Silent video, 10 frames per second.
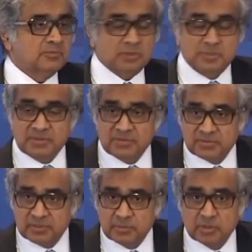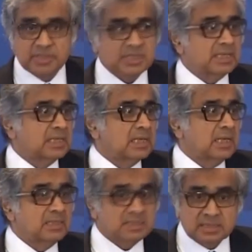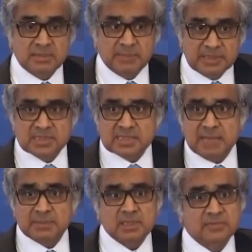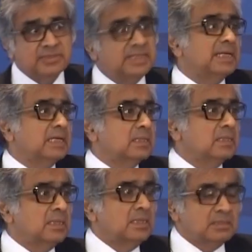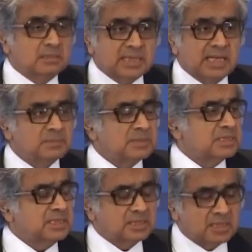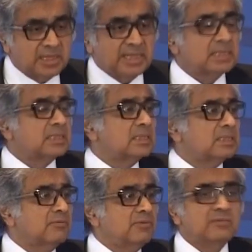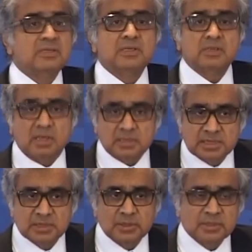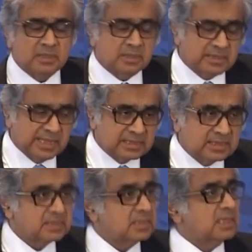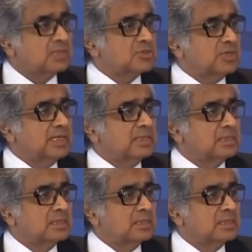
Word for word: for the business community, and this is the business capital of India, to stand up and say, sorry, we will not take this in our stride.